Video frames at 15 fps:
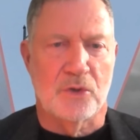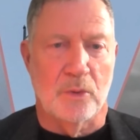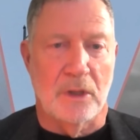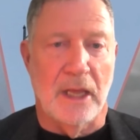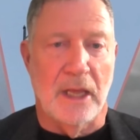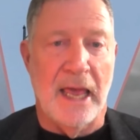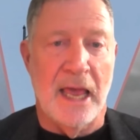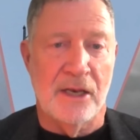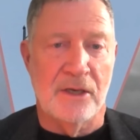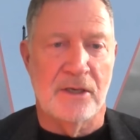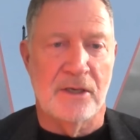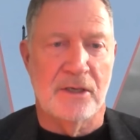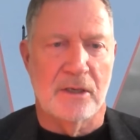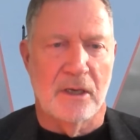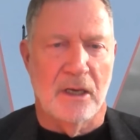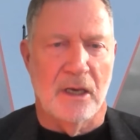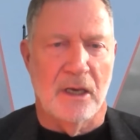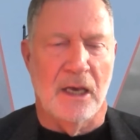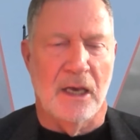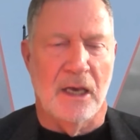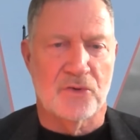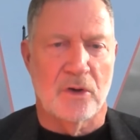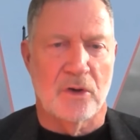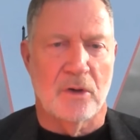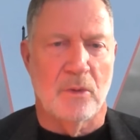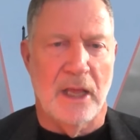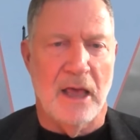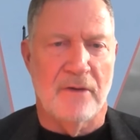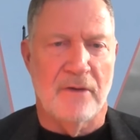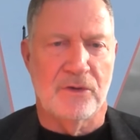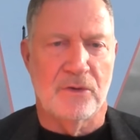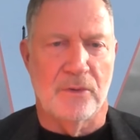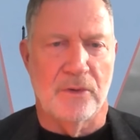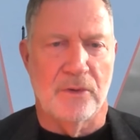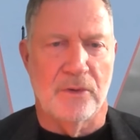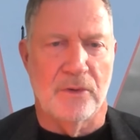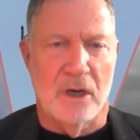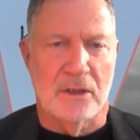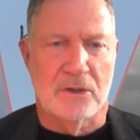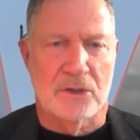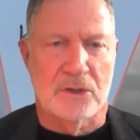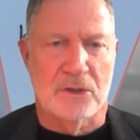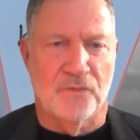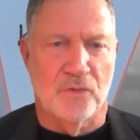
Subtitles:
will end, and Israel will have to withdraw its